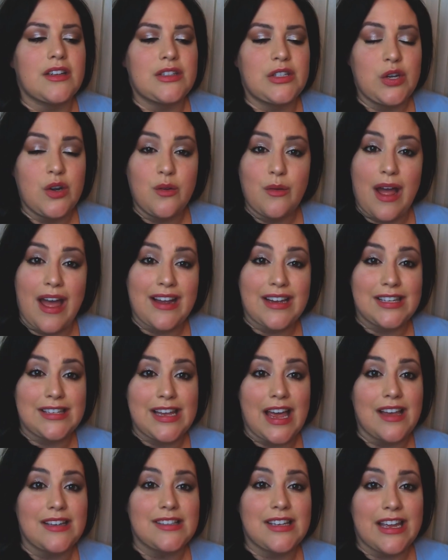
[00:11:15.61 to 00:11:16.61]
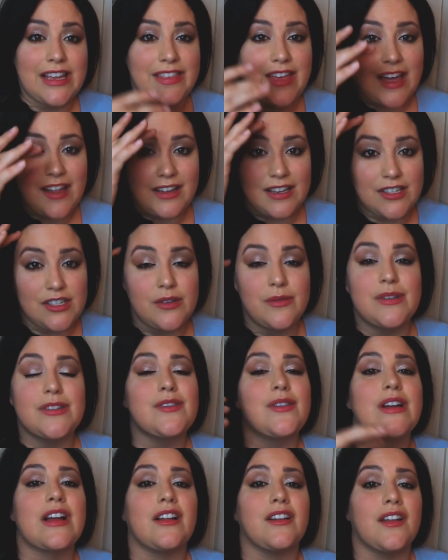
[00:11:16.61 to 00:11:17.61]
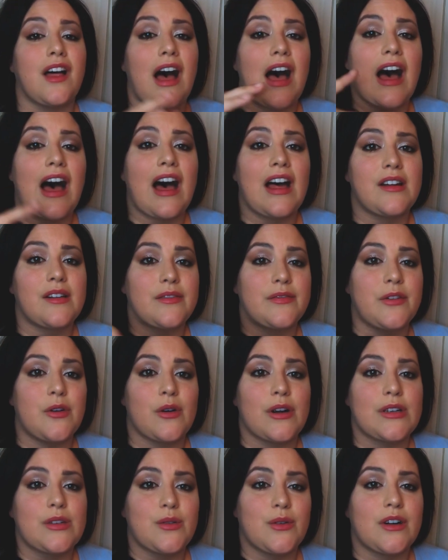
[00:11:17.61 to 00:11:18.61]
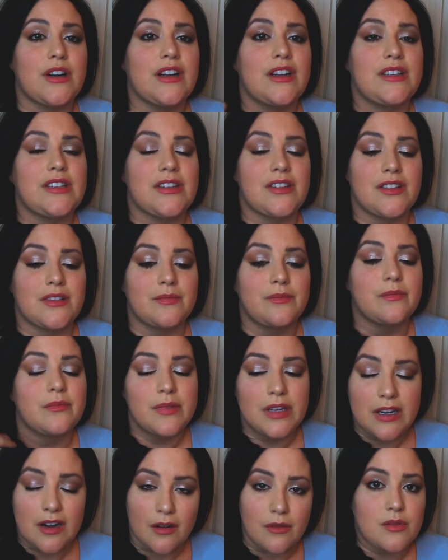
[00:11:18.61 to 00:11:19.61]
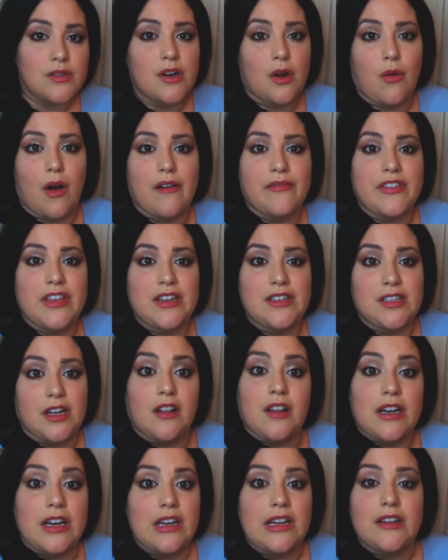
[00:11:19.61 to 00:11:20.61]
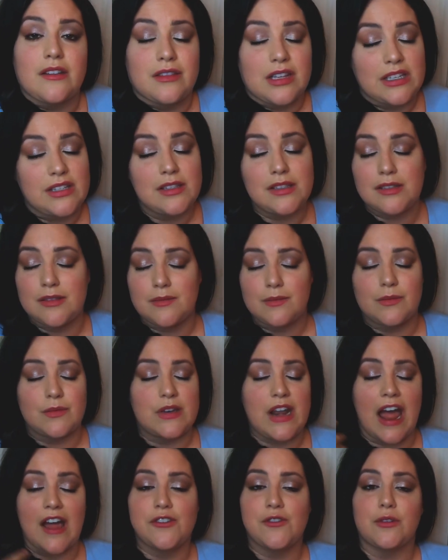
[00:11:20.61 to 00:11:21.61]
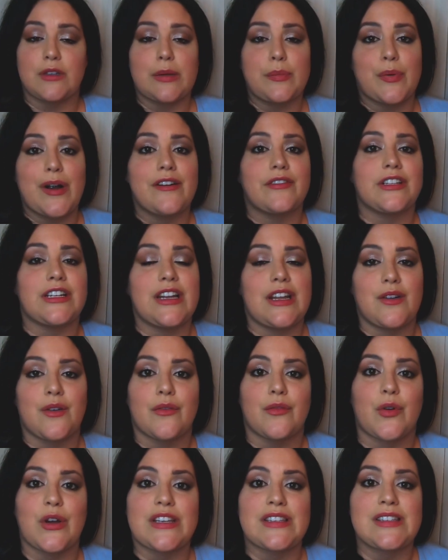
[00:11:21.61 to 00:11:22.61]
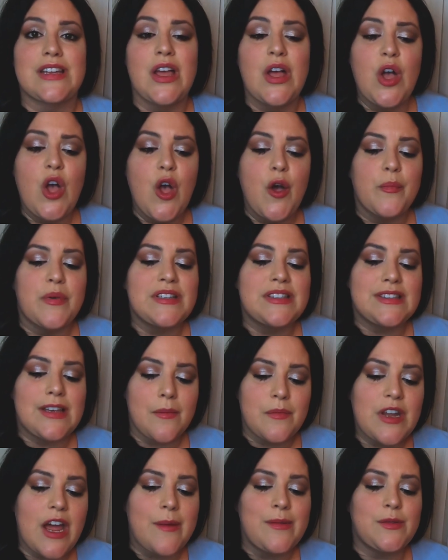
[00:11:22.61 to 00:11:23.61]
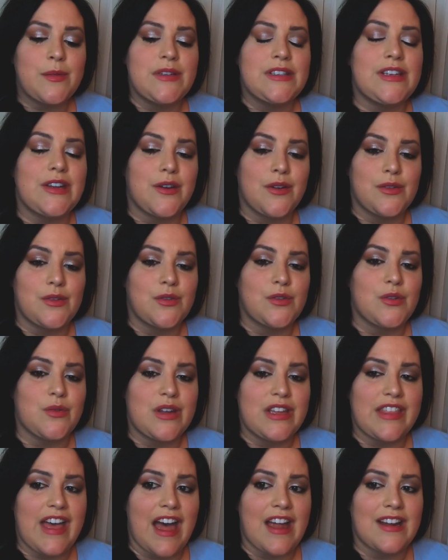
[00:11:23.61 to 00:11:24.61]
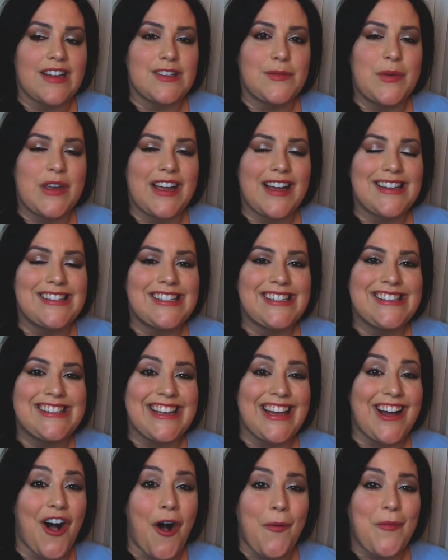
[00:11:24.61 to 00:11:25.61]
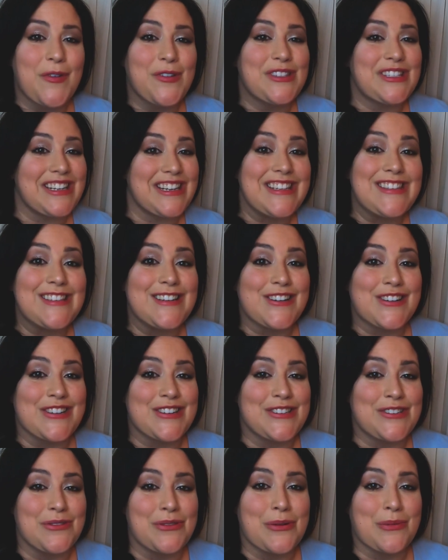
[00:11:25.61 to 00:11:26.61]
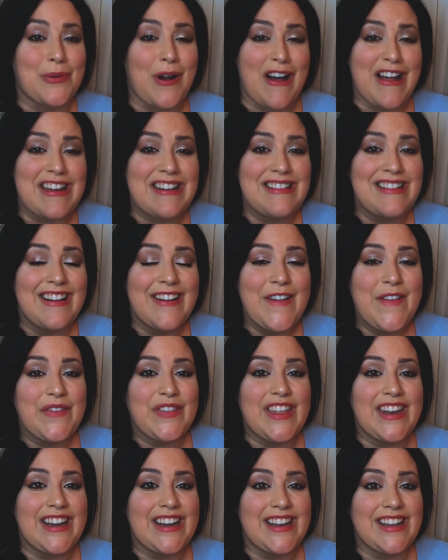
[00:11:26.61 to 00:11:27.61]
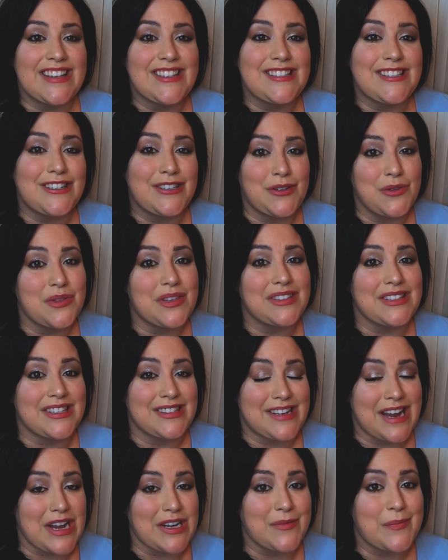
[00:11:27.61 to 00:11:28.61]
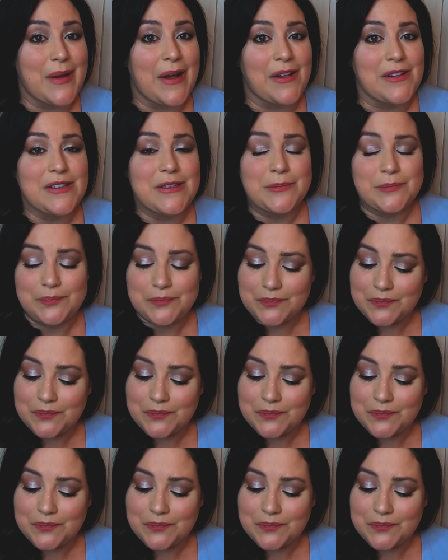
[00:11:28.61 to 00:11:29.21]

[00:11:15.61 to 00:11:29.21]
to excess like that, like she was doing a lot of fioritura to, you know, show off the agility that's naturally prevalent in her voice. But sometimes when singers are doing that, it's because it's almost easier to do the run than it is to do the sustained belt.